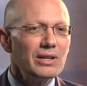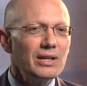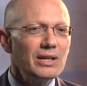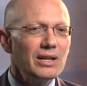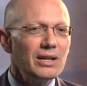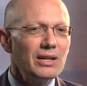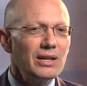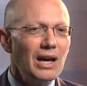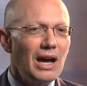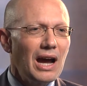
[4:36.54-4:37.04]

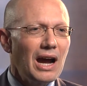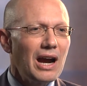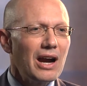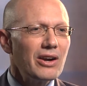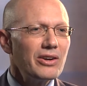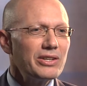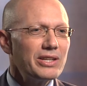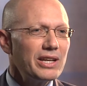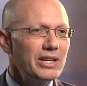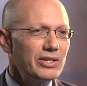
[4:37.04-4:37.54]
a
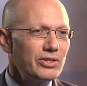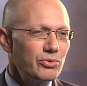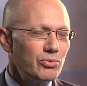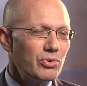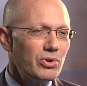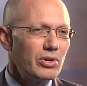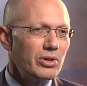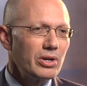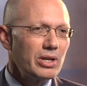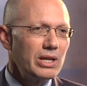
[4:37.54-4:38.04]
hard day's
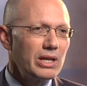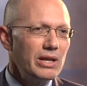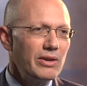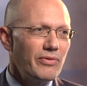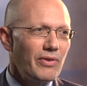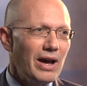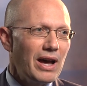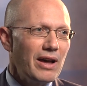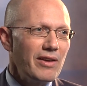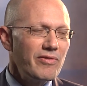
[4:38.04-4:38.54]
work,
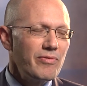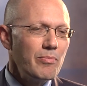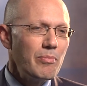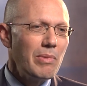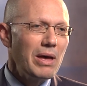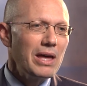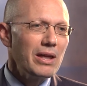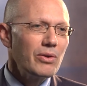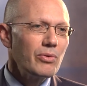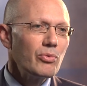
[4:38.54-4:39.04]
if I've
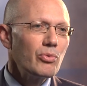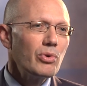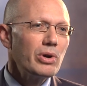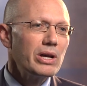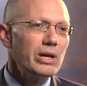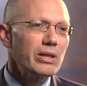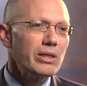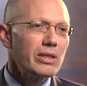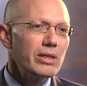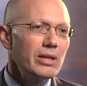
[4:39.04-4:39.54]
met
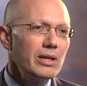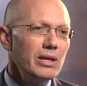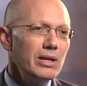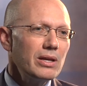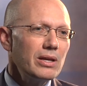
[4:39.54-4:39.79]
with